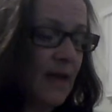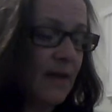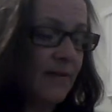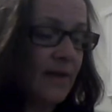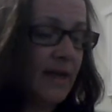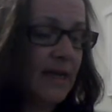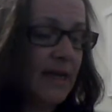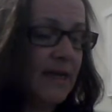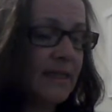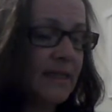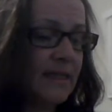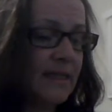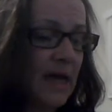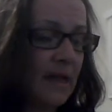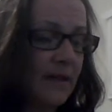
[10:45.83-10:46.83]
that each
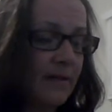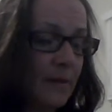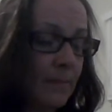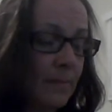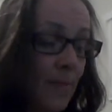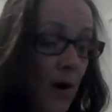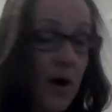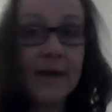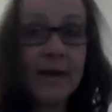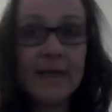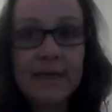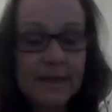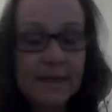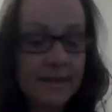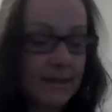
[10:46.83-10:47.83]
cell in the
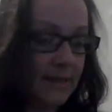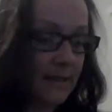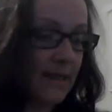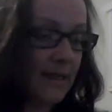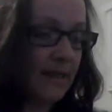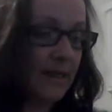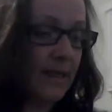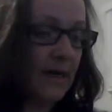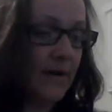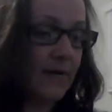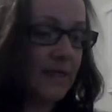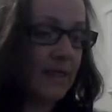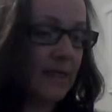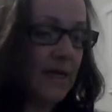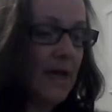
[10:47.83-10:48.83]
body is a
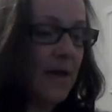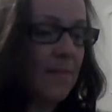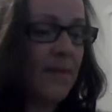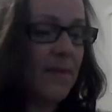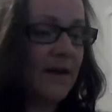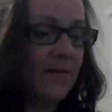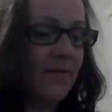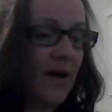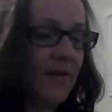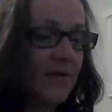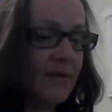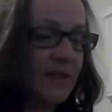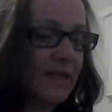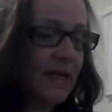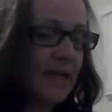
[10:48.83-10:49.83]
singularity, made of other
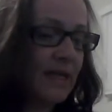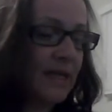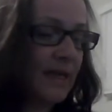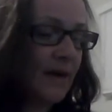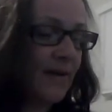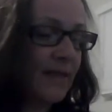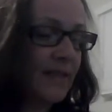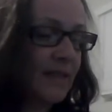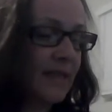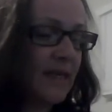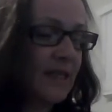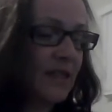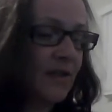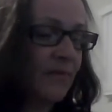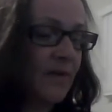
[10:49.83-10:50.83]
singularities,
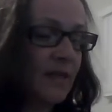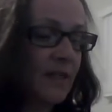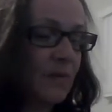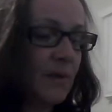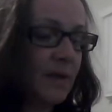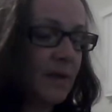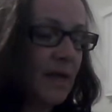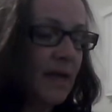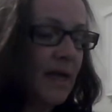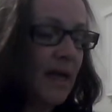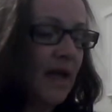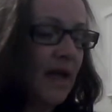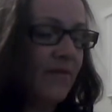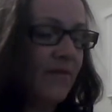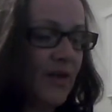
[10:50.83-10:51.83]
each of which will
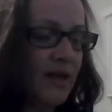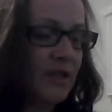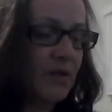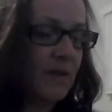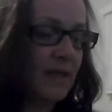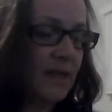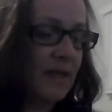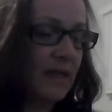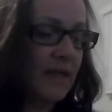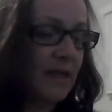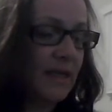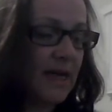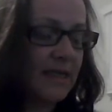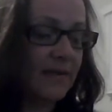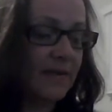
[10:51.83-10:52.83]
eventually
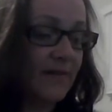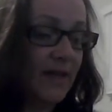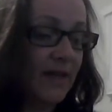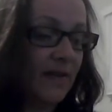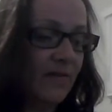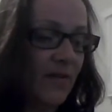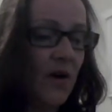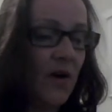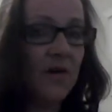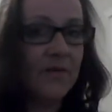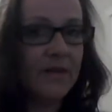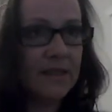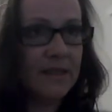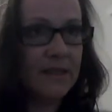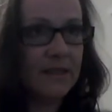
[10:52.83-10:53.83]
collectively evolve
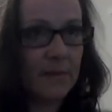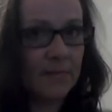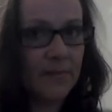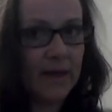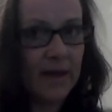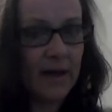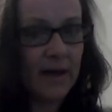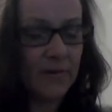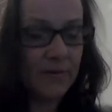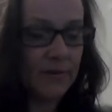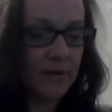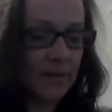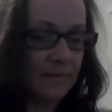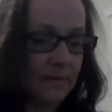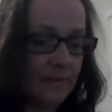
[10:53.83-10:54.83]
into something
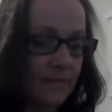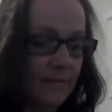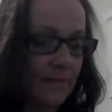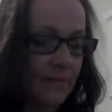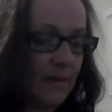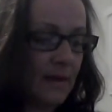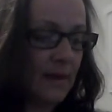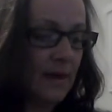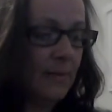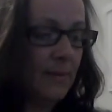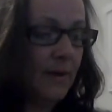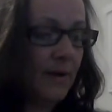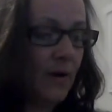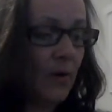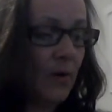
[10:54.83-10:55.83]
else,
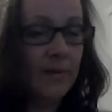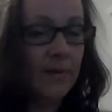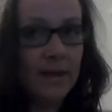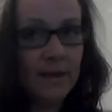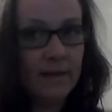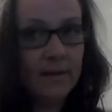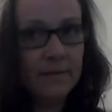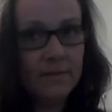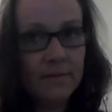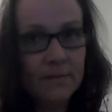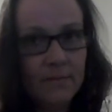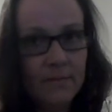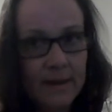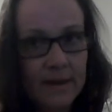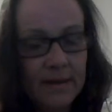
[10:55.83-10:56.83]
but only
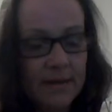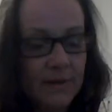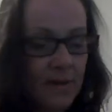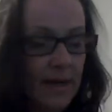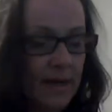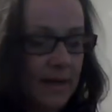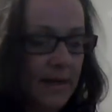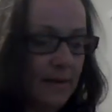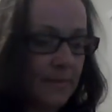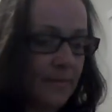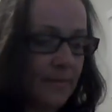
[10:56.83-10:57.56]
when it is ready.